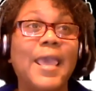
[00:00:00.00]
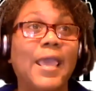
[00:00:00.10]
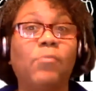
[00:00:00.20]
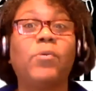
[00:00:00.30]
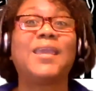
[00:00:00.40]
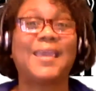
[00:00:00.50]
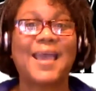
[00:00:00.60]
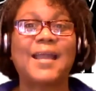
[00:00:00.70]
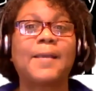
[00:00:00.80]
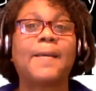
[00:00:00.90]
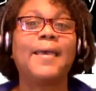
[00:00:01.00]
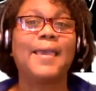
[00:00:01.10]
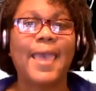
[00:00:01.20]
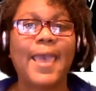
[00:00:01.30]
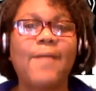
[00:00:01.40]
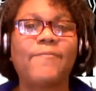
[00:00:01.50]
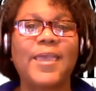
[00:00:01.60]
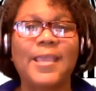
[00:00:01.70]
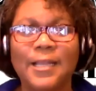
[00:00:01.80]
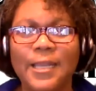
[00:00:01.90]
and we can kind of have
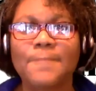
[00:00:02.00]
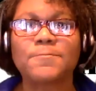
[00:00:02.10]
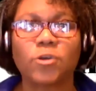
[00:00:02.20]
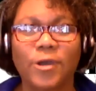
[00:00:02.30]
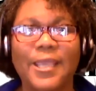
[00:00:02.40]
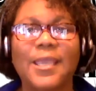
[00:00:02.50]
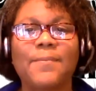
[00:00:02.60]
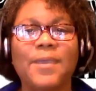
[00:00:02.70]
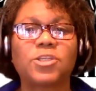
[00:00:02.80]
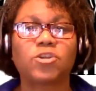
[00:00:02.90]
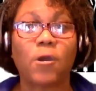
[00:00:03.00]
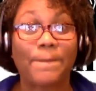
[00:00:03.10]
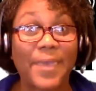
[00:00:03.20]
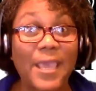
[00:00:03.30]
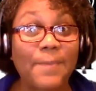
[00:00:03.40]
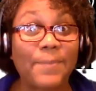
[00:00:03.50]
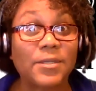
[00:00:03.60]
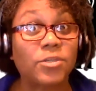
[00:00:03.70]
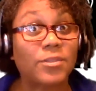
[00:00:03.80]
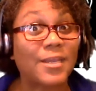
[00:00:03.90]
a glimpse or an image or a peep
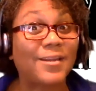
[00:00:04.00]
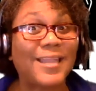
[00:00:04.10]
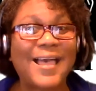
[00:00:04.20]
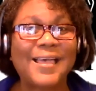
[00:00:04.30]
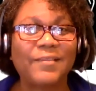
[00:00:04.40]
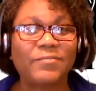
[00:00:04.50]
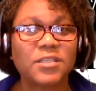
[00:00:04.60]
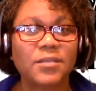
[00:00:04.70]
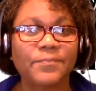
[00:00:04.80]
into their lives.